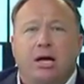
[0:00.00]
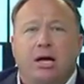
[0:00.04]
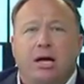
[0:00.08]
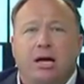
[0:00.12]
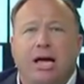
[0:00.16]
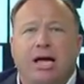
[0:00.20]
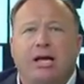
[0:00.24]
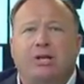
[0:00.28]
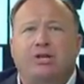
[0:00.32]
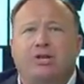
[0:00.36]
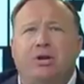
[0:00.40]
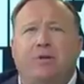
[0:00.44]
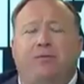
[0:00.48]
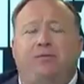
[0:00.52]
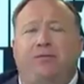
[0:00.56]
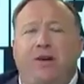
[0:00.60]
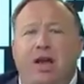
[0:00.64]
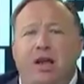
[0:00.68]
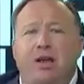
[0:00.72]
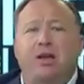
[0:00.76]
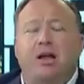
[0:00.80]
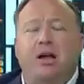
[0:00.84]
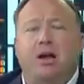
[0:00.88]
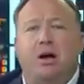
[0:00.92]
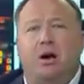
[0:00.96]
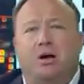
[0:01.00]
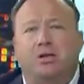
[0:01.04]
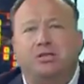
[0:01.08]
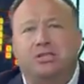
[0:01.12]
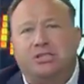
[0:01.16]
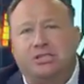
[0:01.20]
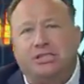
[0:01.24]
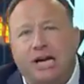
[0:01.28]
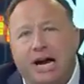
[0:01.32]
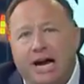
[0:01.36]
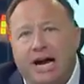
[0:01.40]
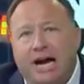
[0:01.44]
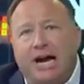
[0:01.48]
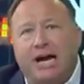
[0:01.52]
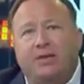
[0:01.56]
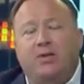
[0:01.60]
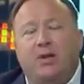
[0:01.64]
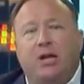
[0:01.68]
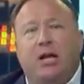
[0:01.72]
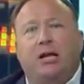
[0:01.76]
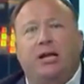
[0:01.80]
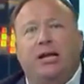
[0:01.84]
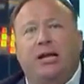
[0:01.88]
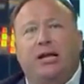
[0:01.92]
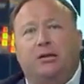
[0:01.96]
he's defending her, saying
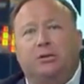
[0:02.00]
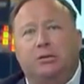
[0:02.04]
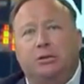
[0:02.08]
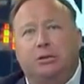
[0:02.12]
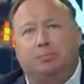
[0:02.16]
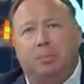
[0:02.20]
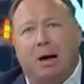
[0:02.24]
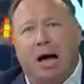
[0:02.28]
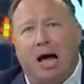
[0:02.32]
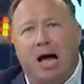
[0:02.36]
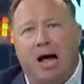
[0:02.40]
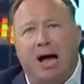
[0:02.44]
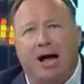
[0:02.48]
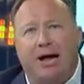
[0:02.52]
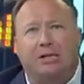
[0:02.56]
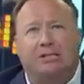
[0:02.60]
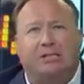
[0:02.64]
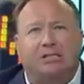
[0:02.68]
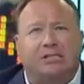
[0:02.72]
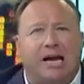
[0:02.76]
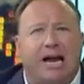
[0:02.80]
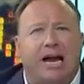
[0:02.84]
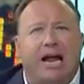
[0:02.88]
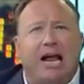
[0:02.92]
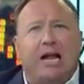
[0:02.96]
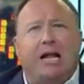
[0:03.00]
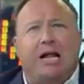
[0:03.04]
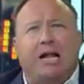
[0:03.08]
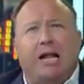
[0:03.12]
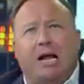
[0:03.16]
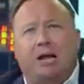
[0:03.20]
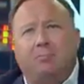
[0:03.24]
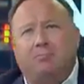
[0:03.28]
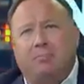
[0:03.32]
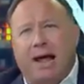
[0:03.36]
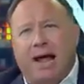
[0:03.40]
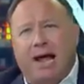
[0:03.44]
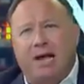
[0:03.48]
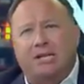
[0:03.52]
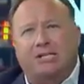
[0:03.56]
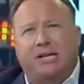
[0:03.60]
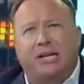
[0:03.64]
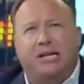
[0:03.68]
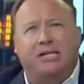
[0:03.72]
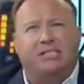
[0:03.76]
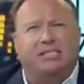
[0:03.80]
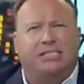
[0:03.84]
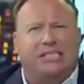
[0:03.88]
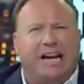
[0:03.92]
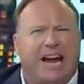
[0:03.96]
the illegal spying, saying the
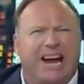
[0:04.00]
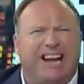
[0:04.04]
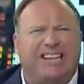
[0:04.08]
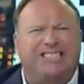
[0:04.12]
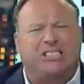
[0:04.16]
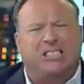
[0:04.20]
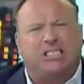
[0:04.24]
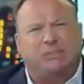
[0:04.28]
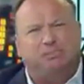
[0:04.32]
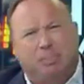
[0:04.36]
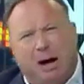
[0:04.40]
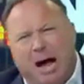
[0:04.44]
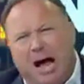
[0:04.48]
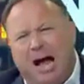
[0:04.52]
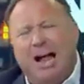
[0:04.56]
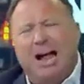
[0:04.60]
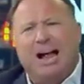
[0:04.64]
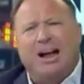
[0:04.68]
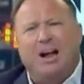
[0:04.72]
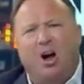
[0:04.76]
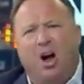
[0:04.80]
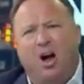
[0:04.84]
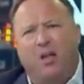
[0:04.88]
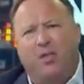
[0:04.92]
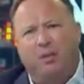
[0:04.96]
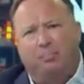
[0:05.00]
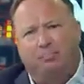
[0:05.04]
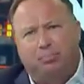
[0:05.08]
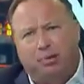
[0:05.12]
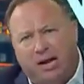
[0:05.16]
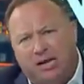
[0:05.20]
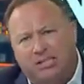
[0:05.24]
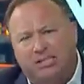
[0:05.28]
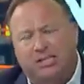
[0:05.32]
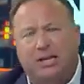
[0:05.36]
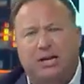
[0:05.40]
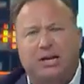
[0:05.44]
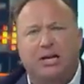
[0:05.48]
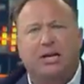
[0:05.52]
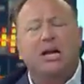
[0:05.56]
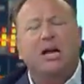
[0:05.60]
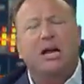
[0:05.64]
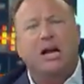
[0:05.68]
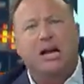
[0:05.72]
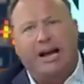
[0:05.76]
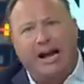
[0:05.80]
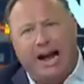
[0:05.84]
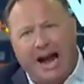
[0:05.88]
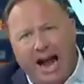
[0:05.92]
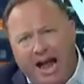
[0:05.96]
unmasking, saying spying on the president,
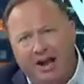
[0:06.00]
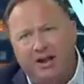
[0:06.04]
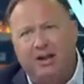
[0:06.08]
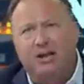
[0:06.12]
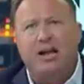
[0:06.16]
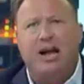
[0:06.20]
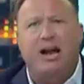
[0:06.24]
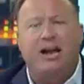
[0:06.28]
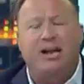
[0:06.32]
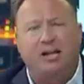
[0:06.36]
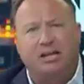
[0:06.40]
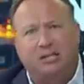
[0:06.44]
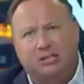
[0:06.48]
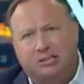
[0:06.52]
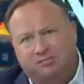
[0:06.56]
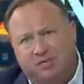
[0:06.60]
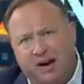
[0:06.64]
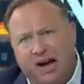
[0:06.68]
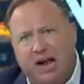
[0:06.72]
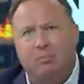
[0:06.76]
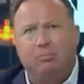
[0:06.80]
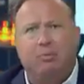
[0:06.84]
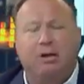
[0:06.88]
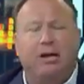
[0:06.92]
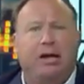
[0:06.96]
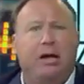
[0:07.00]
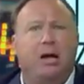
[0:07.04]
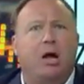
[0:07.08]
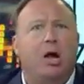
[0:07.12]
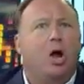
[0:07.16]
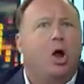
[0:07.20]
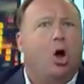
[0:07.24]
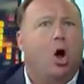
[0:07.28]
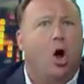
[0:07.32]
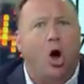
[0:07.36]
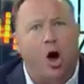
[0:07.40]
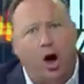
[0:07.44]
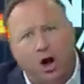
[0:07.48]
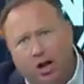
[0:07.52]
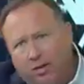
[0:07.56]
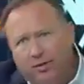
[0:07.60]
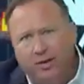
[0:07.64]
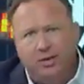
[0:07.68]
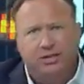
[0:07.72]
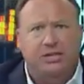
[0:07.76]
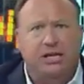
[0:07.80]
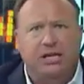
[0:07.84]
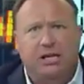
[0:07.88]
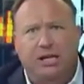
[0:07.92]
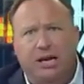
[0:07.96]
candidate, his family, all of
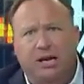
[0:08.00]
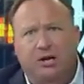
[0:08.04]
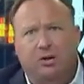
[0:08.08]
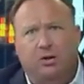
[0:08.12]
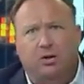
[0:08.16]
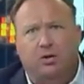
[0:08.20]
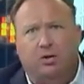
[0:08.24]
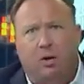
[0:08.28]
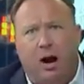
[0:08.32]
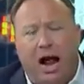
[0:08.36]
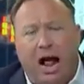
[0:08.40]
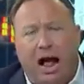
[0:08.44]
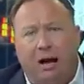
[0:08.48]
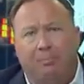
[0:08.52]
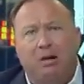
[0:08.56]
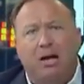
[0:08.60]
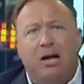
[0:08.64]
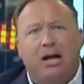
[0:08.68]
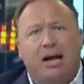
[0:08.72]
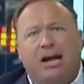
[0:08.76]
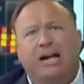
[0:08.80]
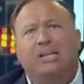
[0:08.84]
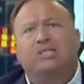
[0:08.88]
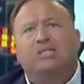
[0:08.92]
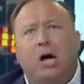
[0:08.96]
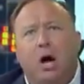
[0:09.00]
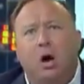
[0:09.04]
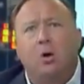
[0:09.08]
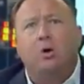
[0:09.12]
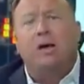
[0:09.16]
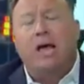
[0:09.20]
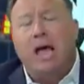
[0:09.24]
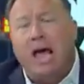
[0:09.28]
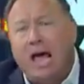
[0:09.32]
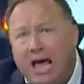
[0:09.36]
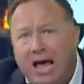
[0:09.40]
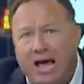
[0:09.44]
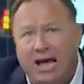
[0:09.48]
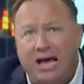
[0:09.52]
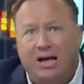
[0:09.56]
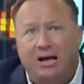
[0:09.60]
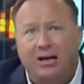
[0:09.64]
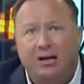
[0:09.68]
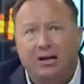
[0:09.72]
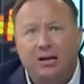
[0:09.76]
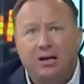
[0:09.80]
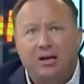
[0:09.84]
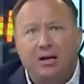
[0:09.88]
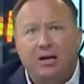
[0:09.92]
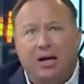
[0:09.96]
this illegal crap is okay.
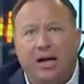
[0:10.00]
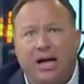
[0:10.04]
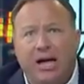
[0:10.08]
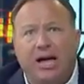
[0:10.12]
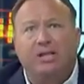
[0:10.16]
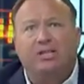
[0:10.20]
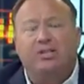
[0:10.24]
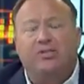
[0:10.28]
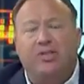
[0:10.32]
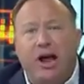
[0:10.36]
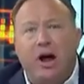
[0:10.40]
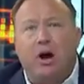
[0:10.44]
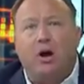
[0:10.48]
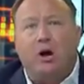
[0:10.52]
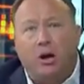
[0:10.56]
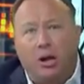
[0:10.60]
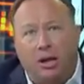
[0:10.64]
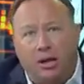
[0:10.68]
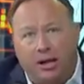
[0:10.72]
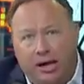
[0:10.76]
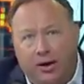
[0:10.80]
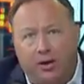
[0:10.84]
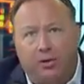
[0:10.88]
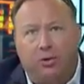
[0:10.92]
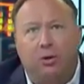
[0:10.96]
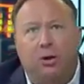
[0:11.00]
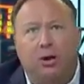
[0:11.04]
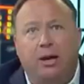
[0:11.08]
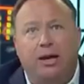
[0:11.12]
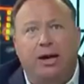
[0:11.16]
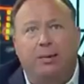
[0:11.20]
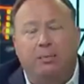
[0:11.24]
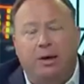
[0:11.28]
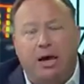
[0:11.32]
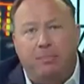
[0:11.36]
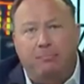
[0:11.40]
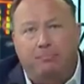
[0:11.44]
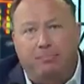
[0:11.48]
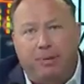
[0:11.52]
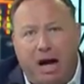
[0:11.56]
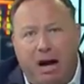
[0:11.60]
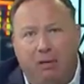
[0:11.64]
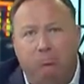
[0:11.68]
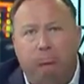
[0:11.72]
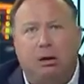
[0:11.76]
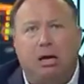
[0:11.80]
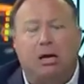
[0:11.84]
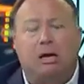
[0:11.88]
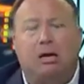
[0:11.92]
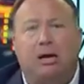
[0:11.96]
He's there literally,
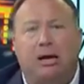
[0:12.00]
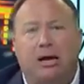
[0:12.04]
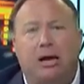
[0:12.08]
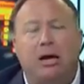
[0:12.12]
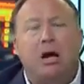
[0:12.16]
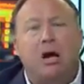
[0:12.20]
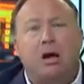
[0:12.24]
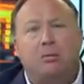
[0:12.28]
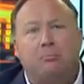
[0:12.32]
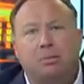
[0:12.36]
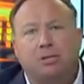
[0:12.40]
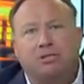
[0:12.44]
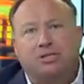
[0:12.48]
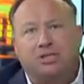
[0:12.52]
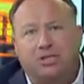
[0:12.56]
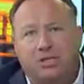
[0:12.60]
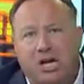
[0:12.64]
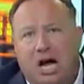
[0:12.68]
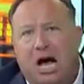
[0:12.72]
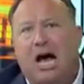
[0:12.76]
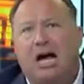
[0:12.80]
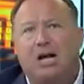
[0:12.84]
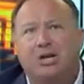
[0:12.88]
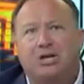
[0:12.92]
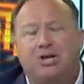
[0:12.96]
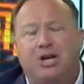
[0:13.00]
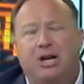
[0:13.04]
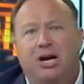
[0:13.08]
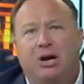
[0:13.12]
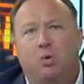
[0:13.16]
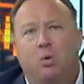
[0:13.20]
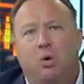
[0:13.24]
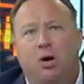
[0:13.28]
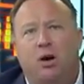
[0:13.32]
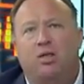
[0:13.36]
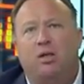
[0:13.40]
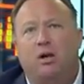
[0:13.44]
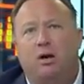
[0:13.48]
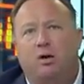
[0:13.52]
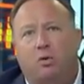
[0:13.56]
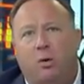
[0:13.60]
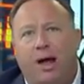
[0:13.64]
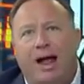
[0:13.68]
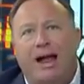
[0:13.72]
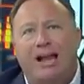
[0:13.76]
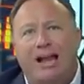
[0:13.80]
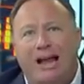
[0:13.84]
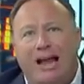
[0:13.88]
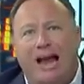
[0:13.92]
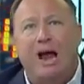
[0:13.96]
publicly massaging one of the
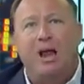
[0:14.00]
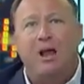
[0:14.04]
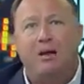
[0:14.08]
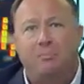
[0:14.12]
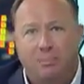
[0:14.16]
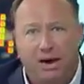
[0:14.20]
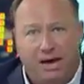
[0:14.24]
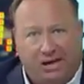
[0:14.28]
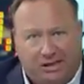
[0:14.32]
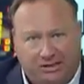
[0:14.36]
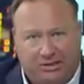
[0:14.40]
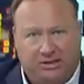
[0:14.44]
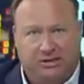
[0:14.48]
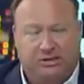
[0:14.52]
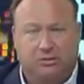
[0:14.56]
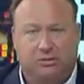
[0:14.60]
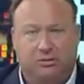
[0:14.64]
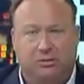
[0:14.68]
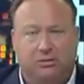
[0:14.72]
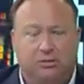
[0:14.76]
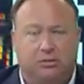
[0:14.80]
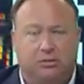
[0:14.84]
great enemies.